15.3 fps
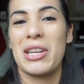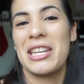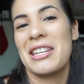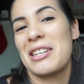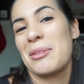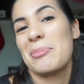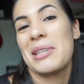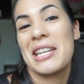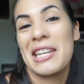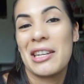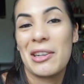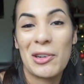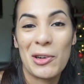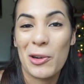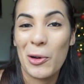We ended up taking
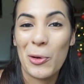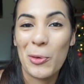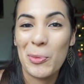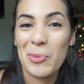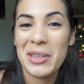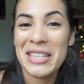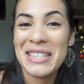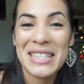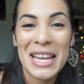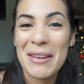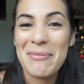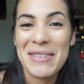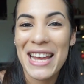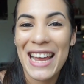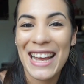her home the
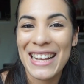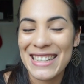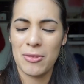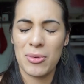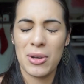same day.